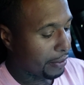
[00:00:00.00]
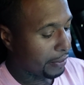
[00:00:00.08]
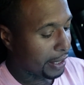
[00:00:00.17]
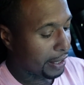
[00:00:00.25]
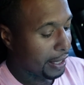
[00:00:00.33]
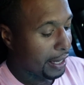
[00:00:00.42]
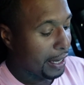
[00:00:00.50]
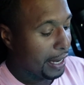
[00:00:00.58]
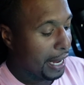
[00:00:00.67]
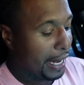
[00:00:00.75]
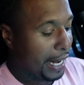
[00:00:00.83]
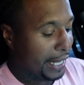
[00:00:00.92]
over there.
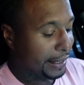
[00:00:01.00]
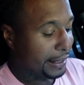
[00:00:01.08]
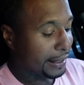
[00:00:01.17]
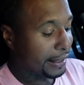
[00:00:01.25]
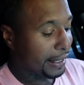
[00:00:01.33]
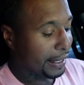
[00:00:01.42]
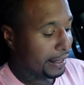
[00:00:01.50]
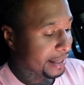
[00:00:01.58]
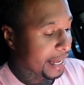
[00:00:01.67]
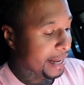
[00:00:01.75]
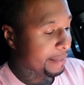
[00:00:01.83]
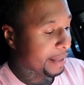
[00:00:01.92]
I like this thing a
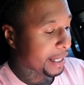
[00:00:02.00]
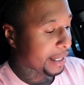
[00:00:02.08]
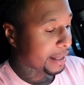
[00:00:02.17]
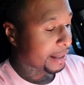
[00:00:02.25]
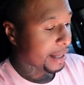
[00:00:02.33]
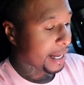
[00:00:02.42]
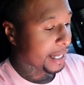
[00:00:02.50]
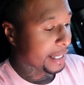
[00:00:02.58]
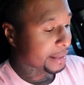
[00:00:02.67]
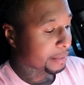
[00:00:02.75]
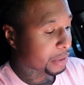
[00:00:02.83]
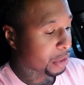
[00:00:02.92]
lot, man. I
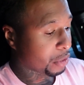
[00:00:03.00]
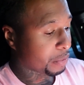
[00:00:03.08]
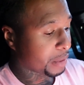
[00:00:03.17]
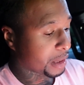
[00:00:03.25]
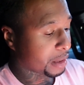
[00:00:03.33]
got some dope,